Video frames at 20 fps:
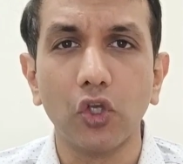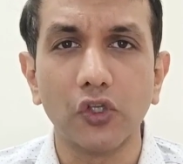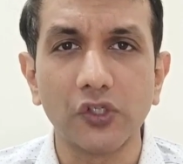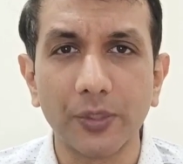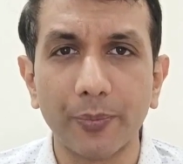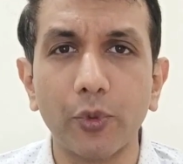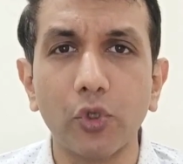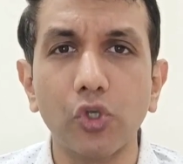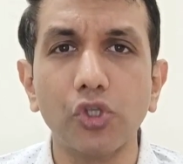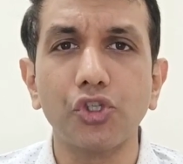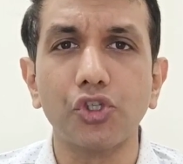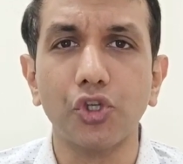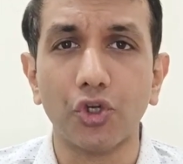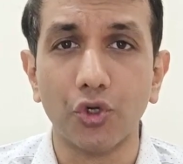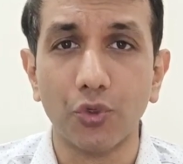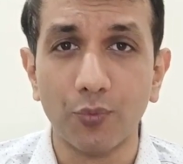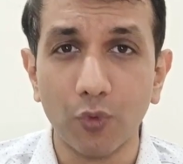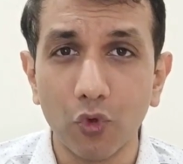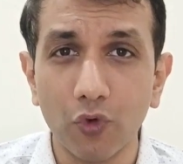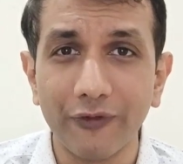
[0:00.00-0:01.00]
you're supposed to
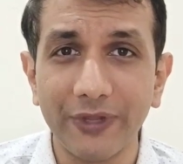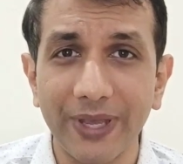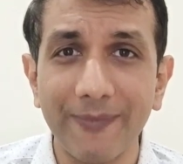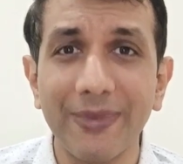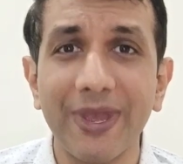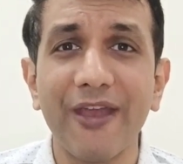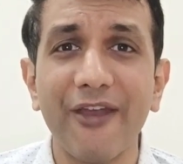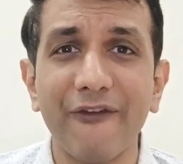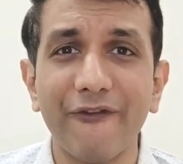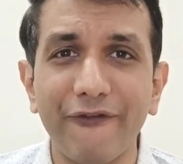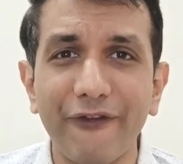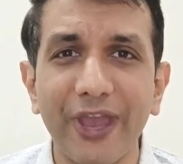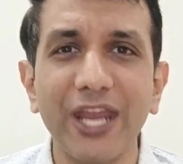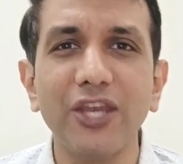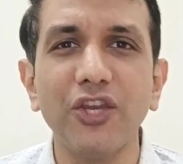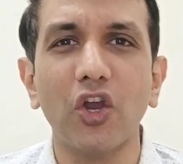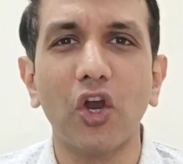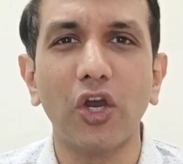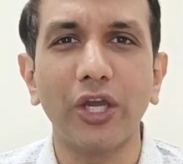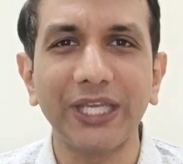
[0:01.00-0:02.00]
remove them when
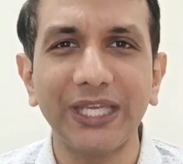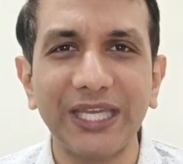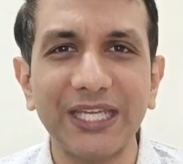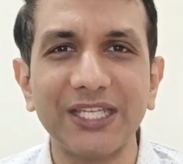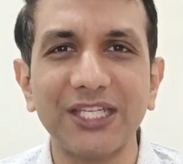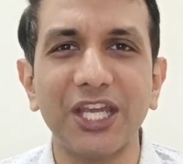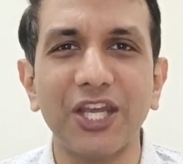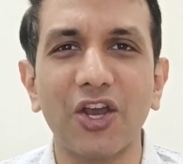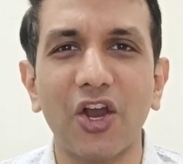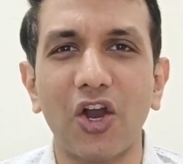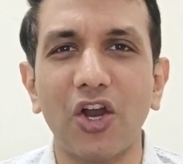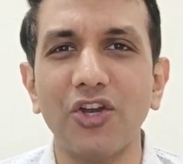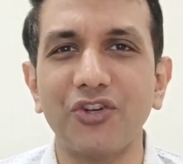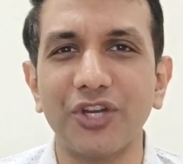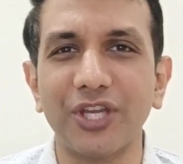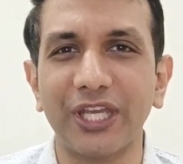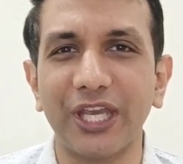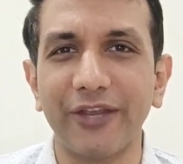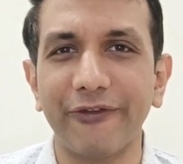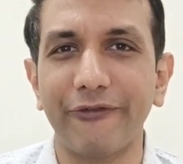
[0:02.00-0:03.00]
you're eating or
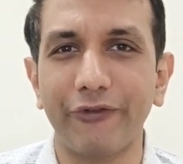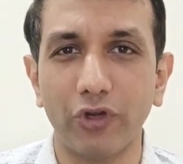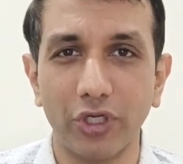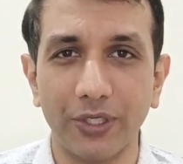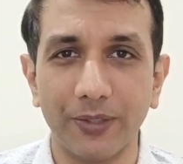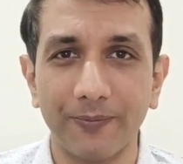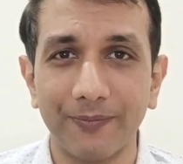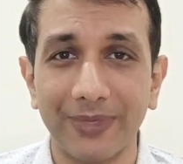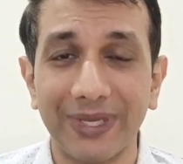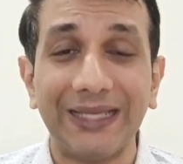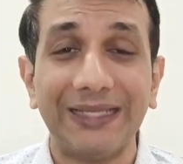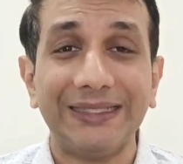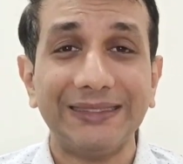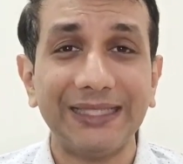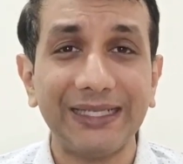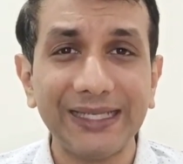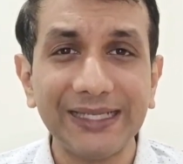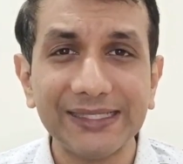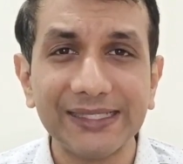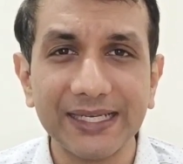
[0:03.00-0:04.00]
drinking food.
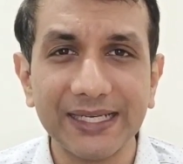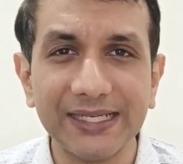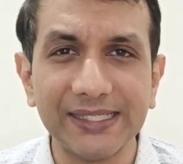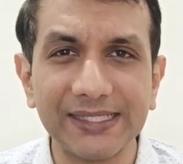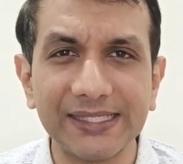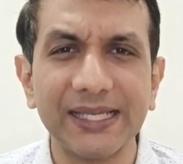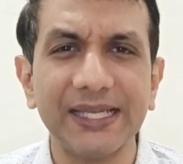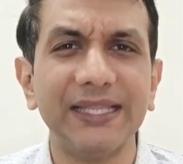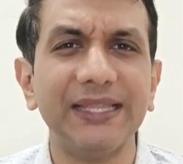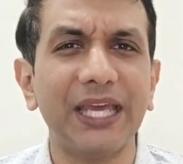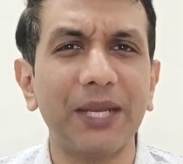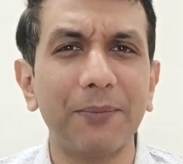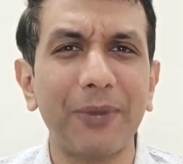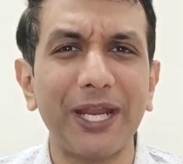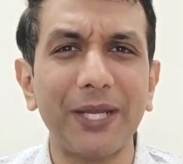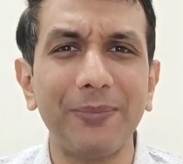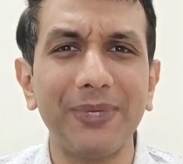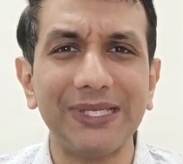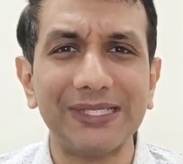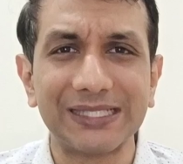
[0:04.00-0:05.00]
The reason is there
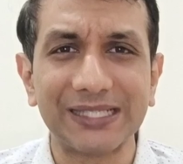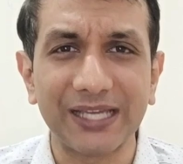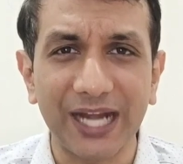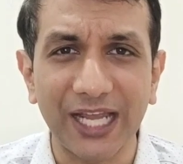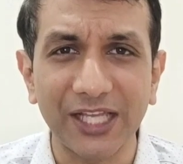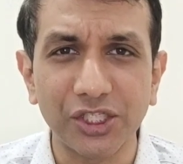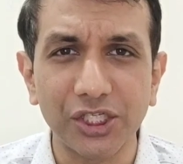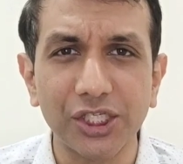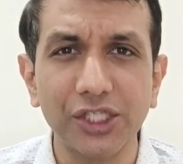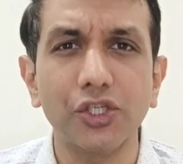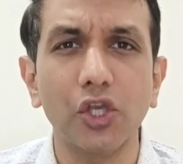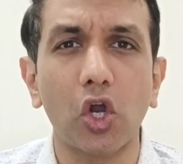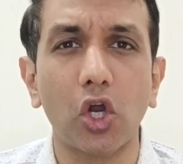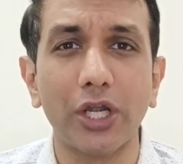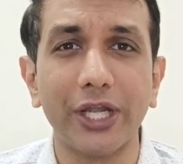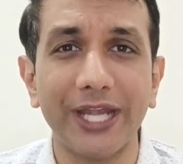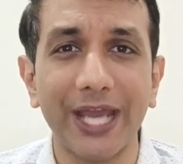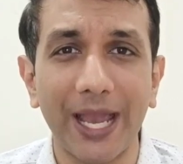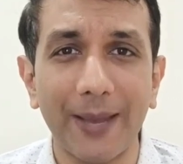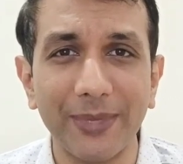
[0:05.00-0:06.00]
might be scratches or
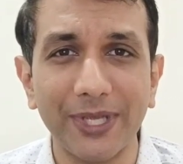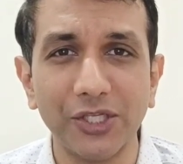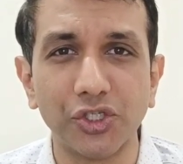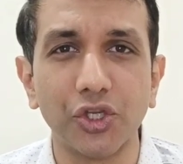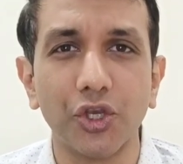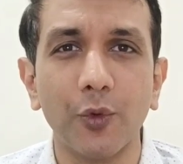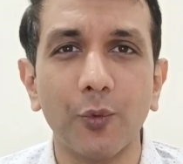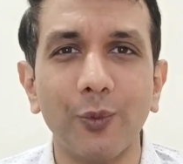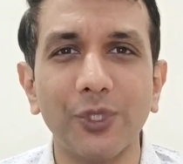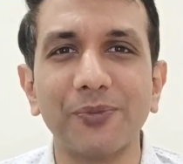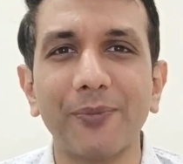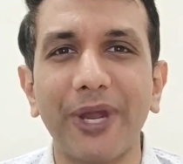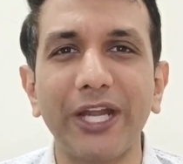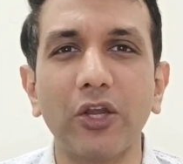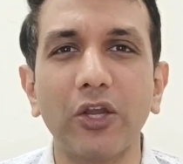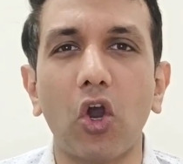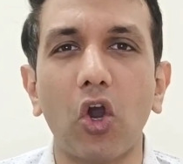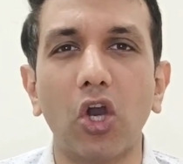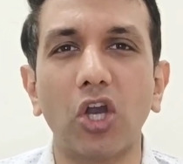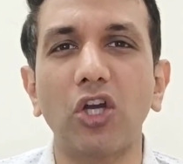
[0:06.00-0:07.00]
damage which
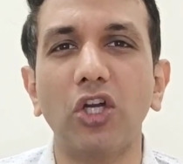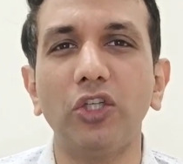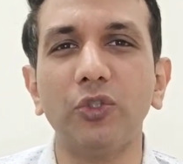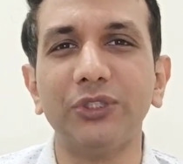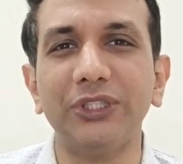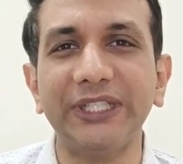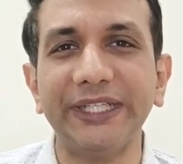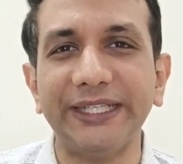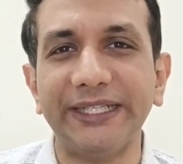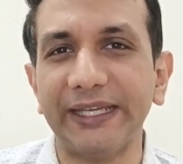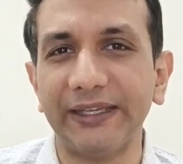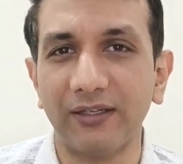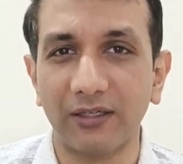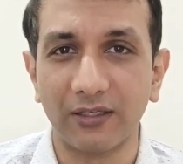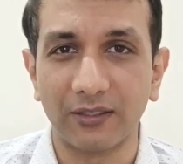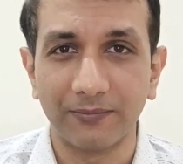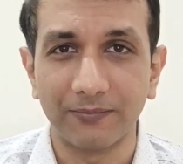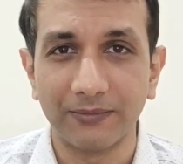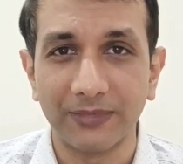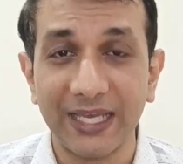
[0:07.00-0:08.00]
might occur to the
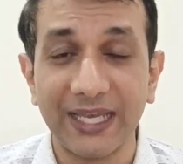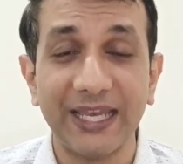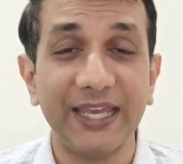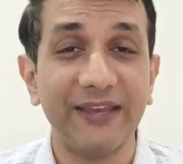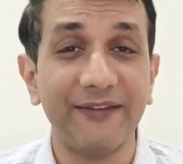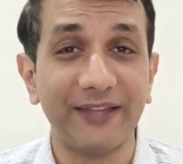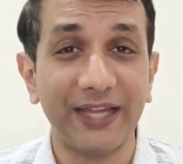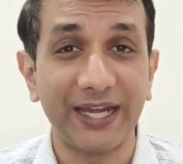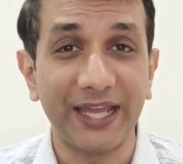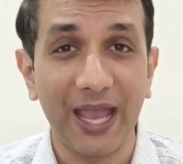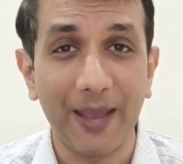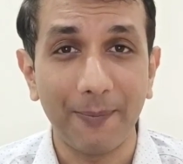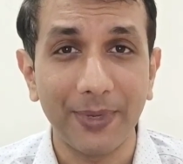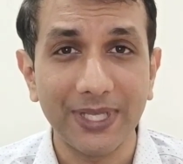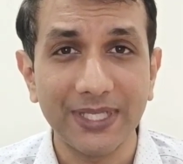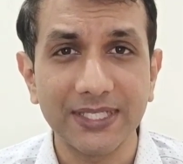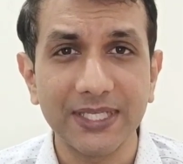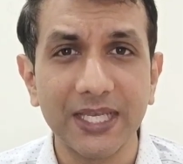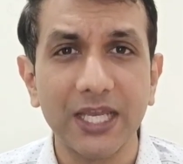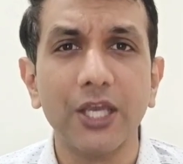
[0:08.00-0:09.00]
retainer. If that
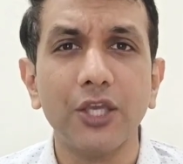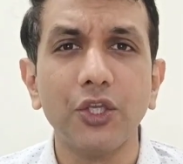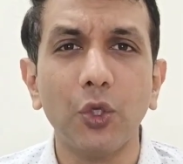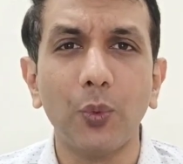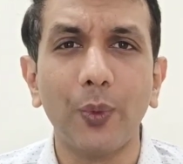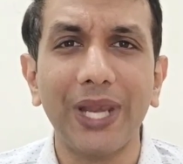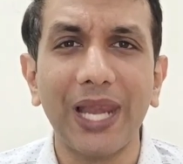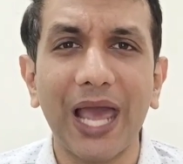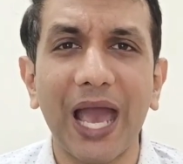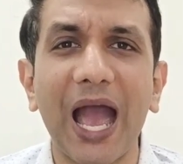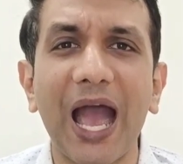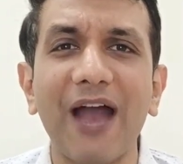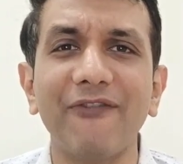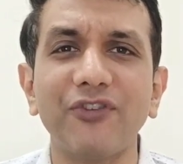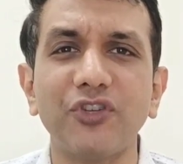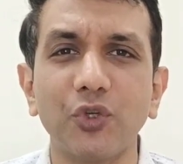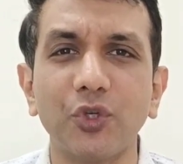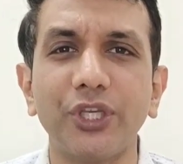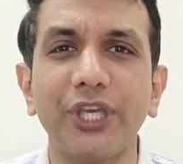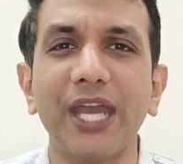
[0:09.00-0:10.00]
happens, you will
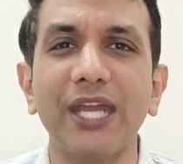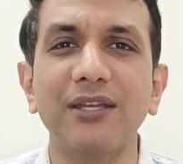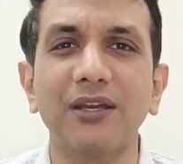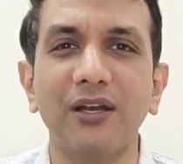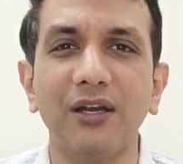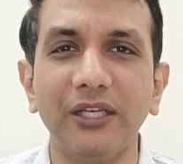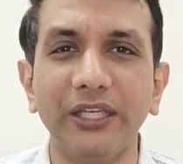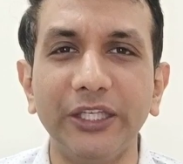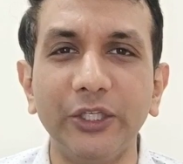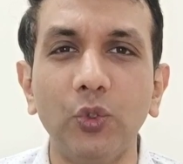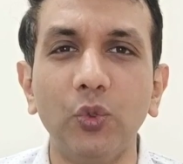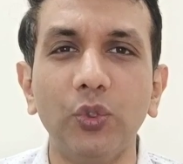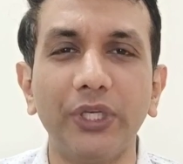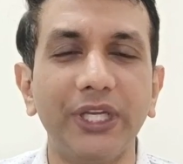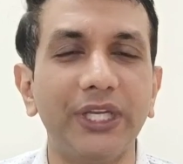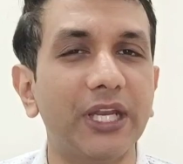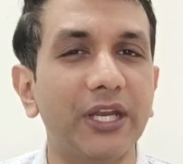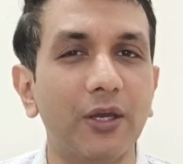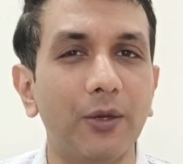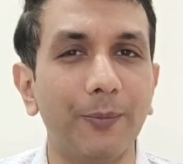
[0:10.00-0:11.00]
have to get a new
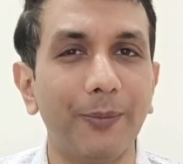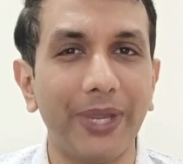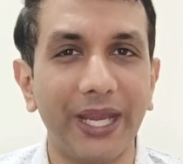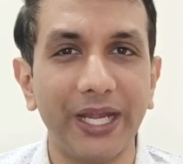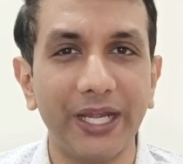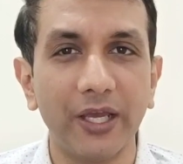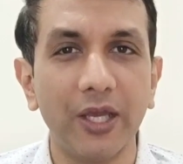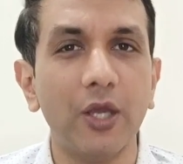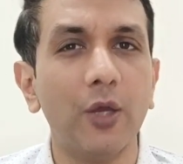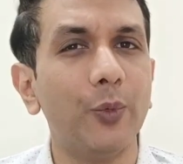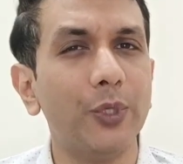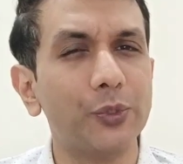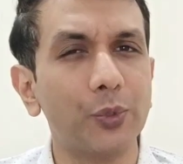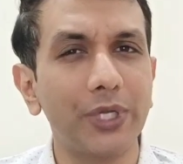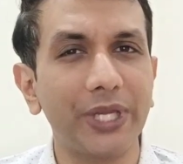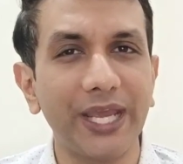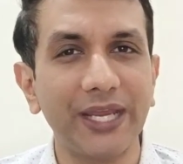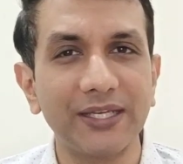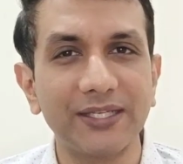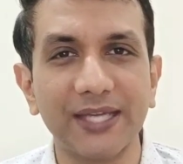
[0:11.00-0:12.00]
retainer made, which will
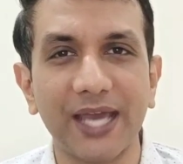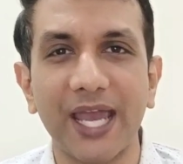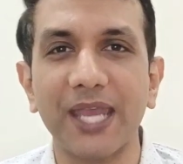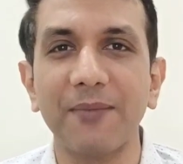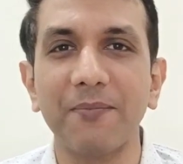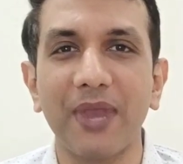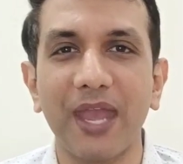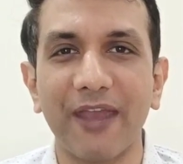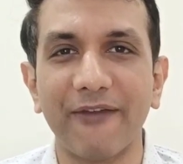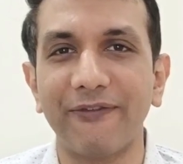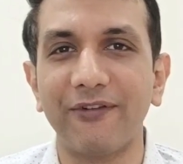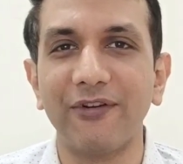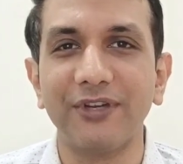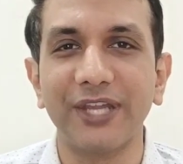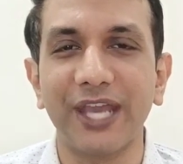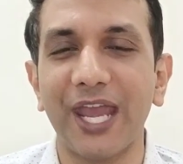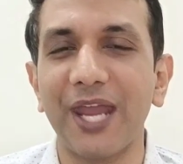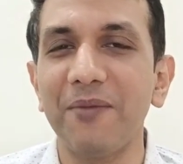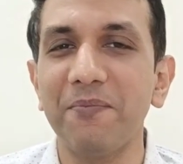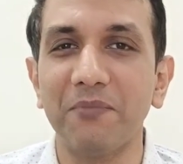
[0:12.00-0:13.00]
take time, effort,
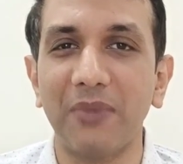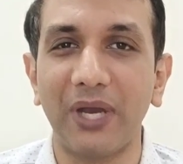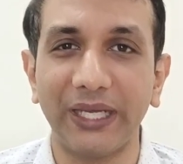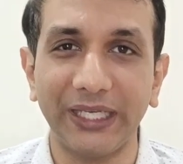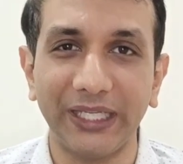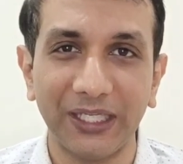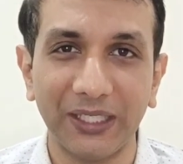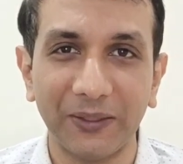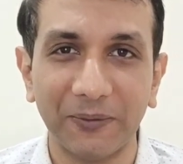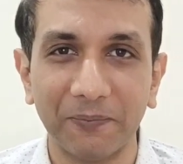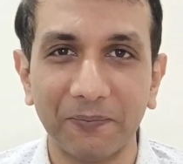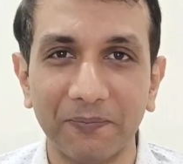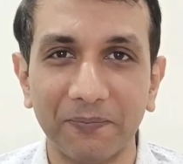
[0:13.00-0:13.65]
and money.